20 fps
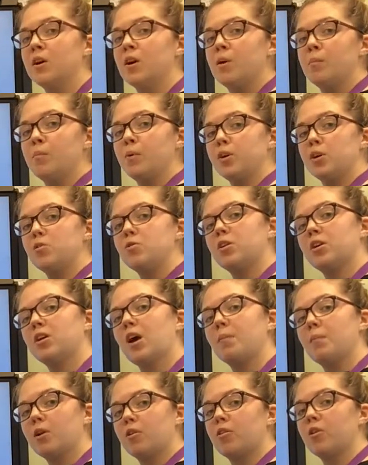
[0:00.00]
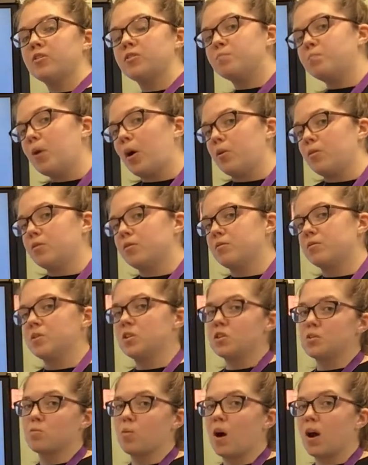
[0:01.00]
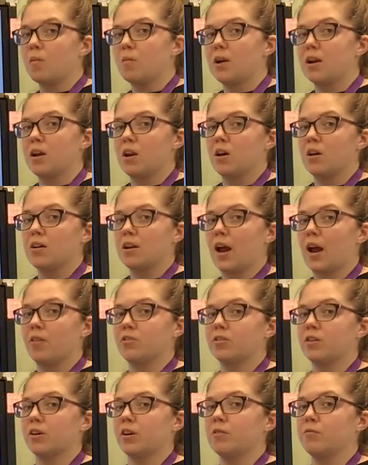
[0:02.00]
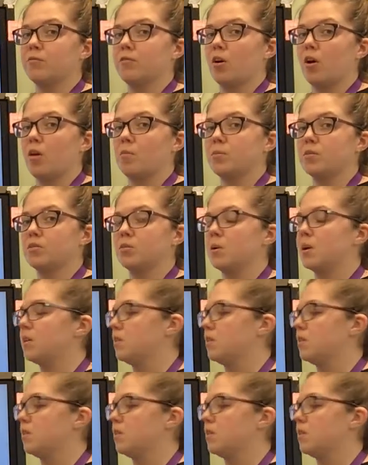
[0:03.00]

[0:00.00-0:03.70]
But you come across both, which is why we learn how to convert between